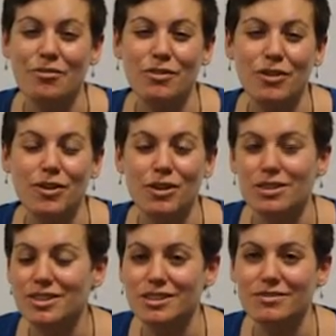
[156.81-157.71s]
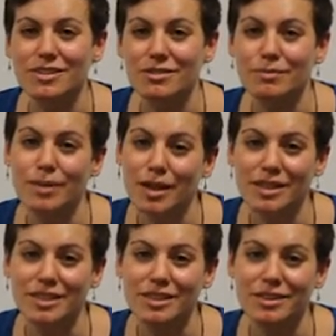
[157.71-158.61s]
We've got lots of different
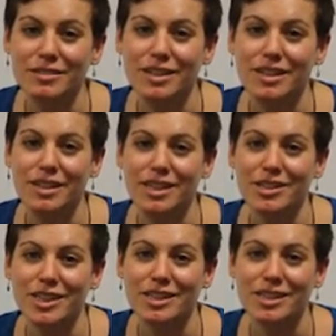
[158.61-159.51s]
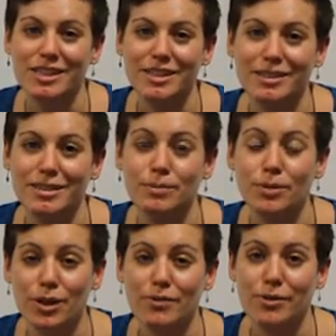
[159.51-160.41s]
partners who are interested to
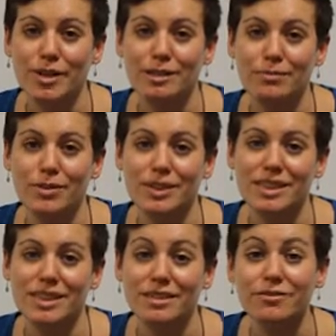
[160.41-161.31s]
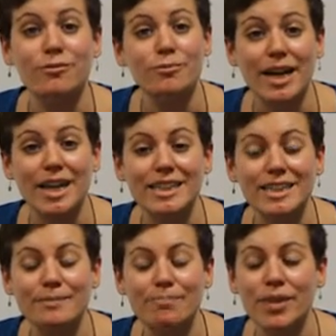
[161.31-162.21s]
support living wage employers in different ways.